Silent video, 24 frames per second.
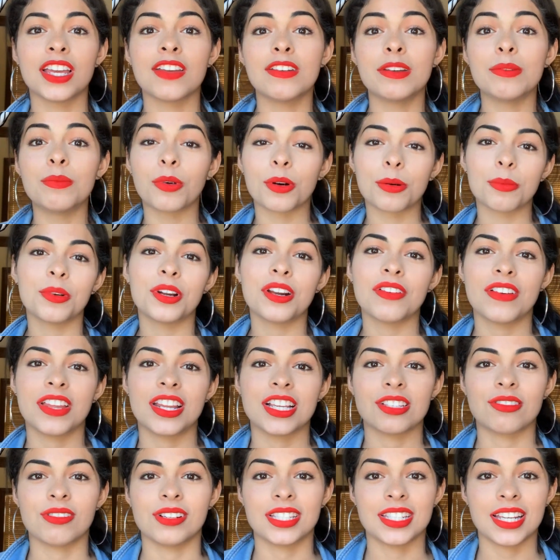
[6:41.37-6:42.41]
even more
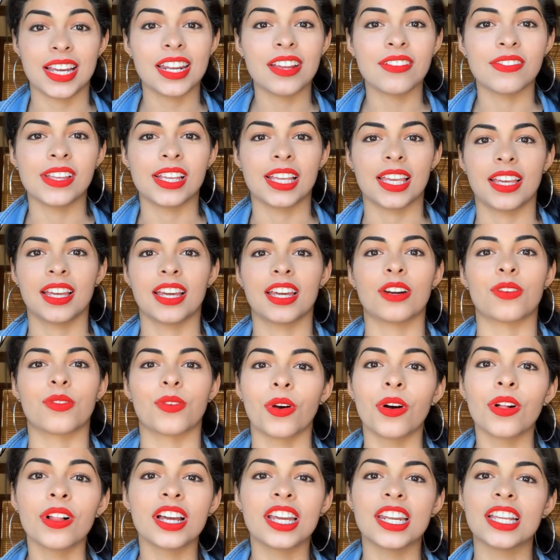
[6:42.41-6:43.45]
motivated to attend if they can get a
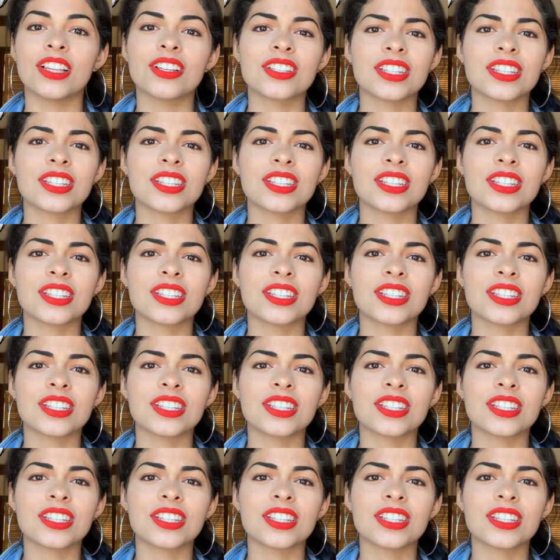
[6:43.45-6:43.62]
role, and it